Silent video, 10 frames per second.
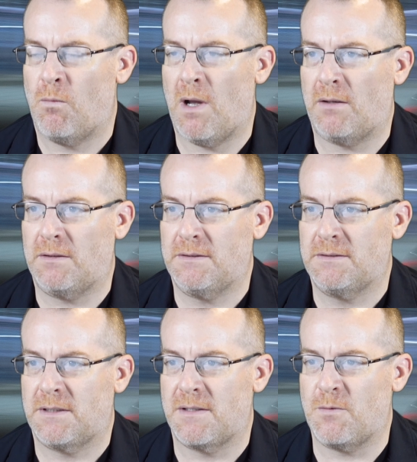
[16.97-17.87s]
Well,
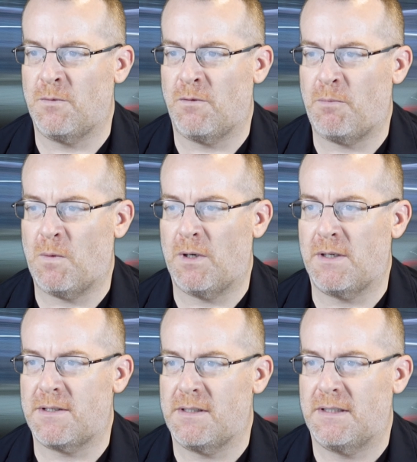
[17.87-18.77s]
Consumer
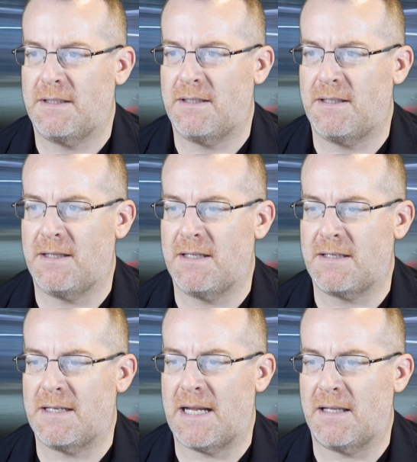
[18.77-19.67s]
Reports did
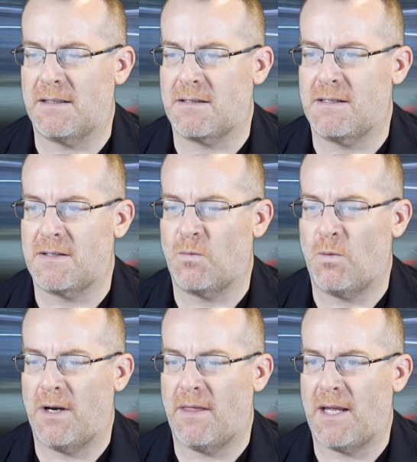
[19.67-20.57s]
this analysis
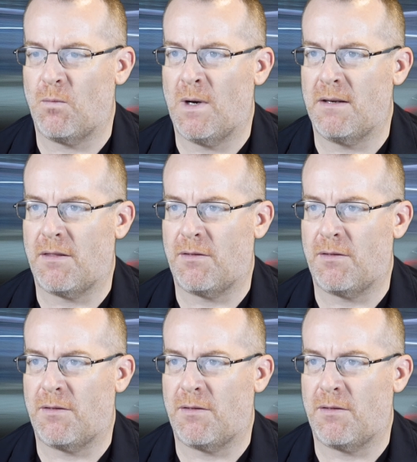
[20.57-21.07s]
where they went